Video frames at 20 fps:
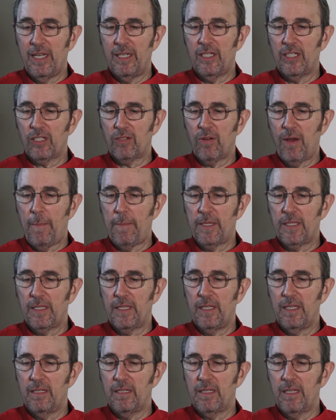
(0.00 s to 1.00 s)
and
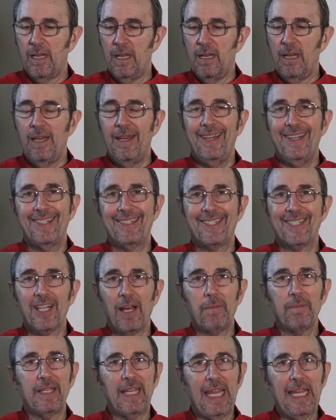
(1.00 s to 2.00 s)
discrepancies. In
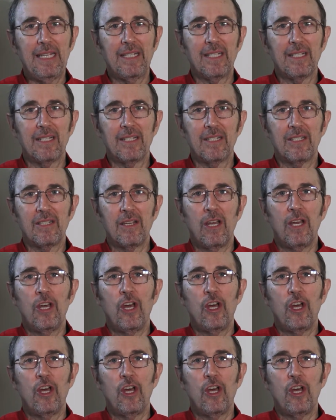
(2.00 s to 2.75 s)
some cases,